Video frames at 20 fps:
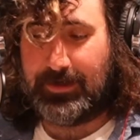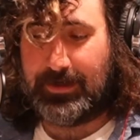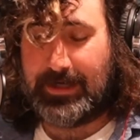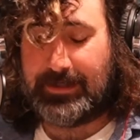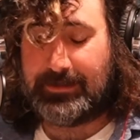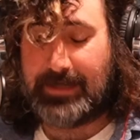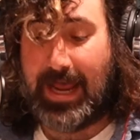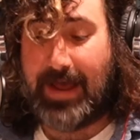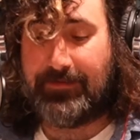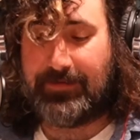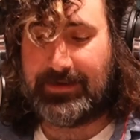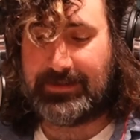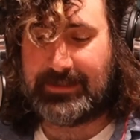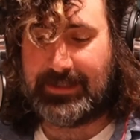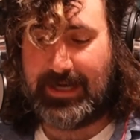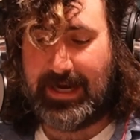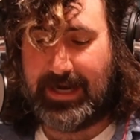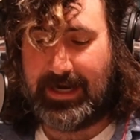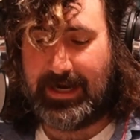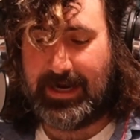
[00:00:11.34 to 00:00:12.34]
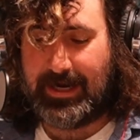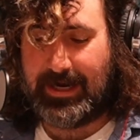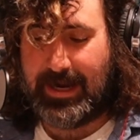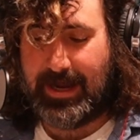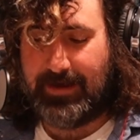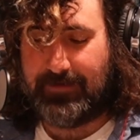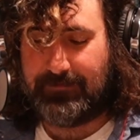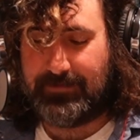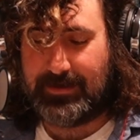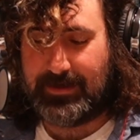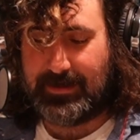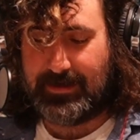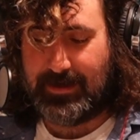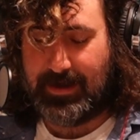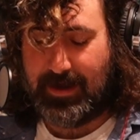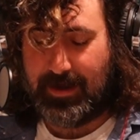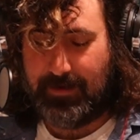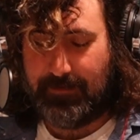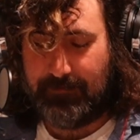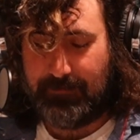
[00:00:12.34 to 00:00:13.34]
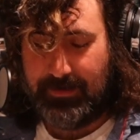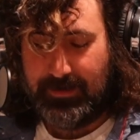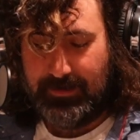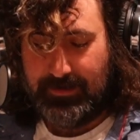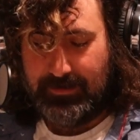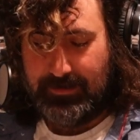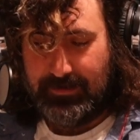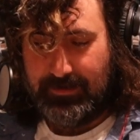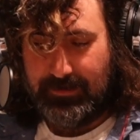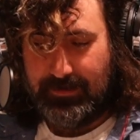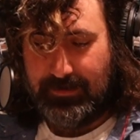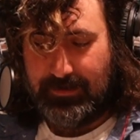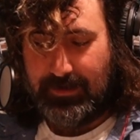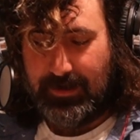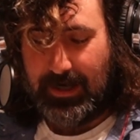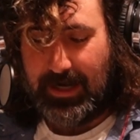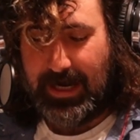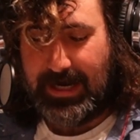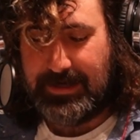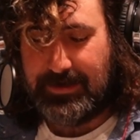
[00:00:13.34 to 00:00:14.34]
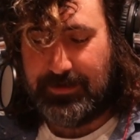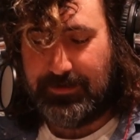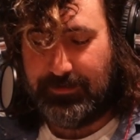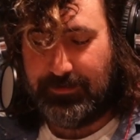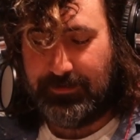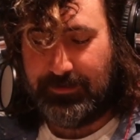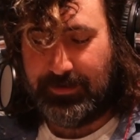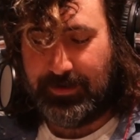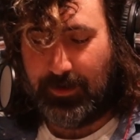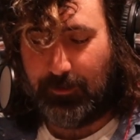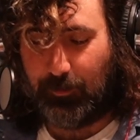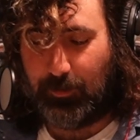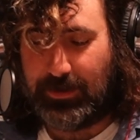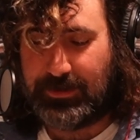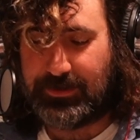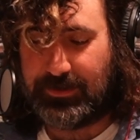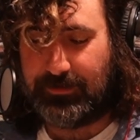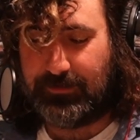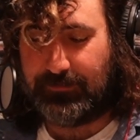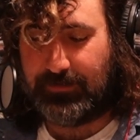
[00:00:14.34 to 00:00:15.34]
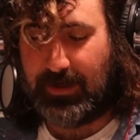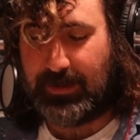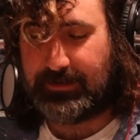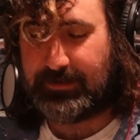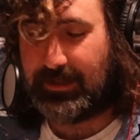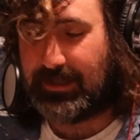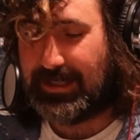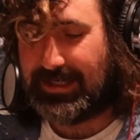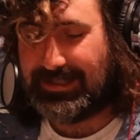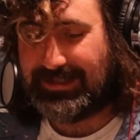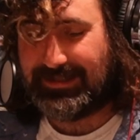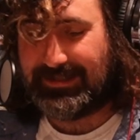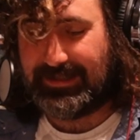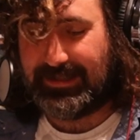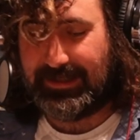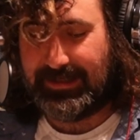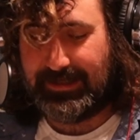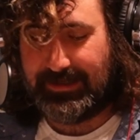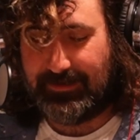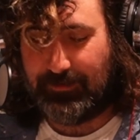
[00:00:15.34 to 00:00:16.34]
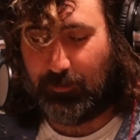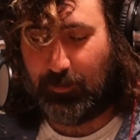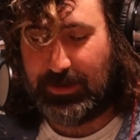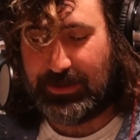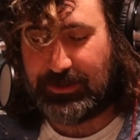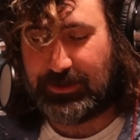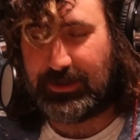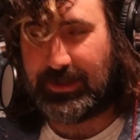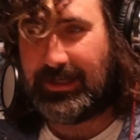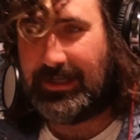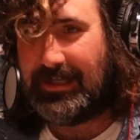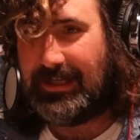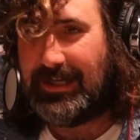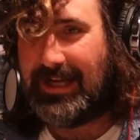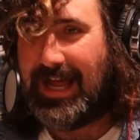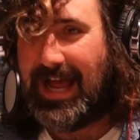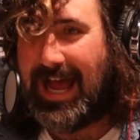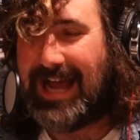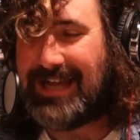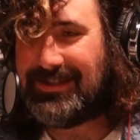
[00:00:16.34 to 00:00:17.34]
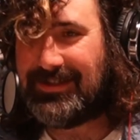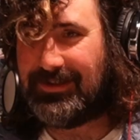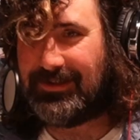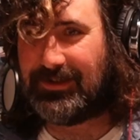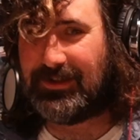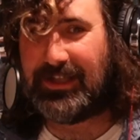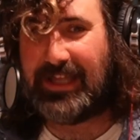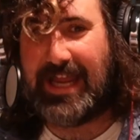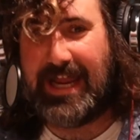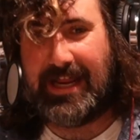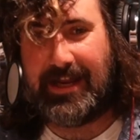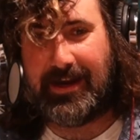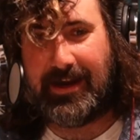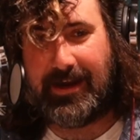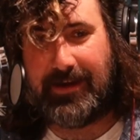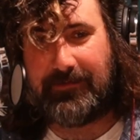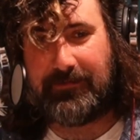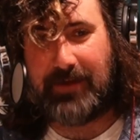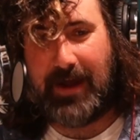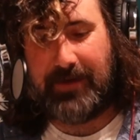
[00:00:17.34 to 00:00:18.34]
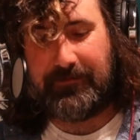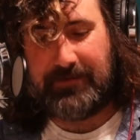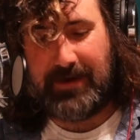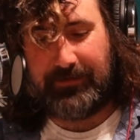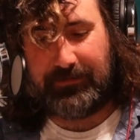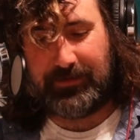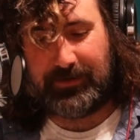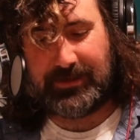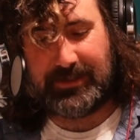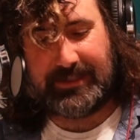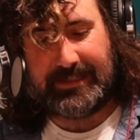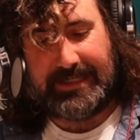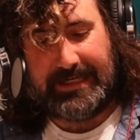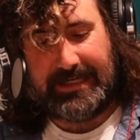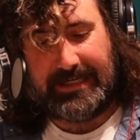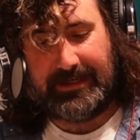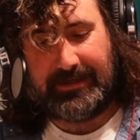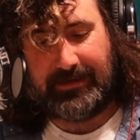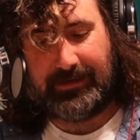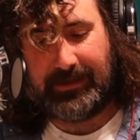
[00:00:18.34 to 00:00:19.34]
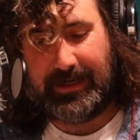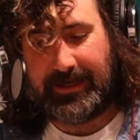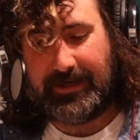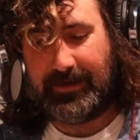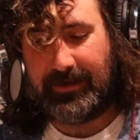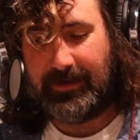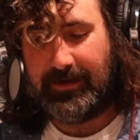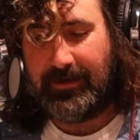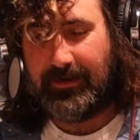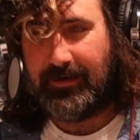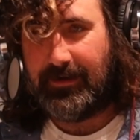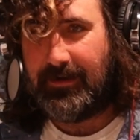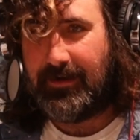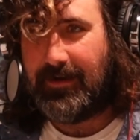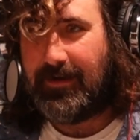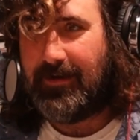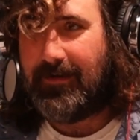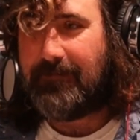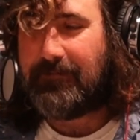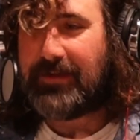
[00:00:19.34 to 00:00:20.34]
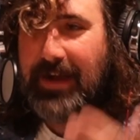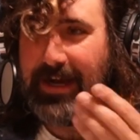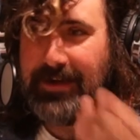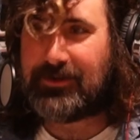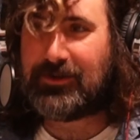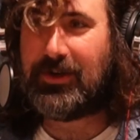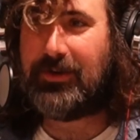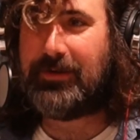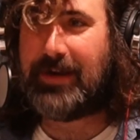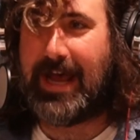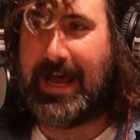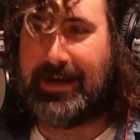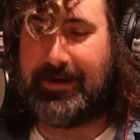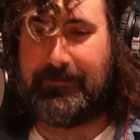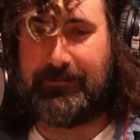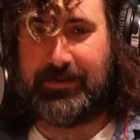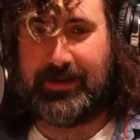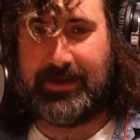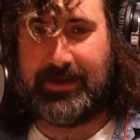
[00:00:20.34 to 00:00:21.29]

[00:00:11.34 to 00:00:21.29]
having today. I have the High Noon Original Vodka Iced Tea, which has a lid I've never seen. Like, I showed Adam this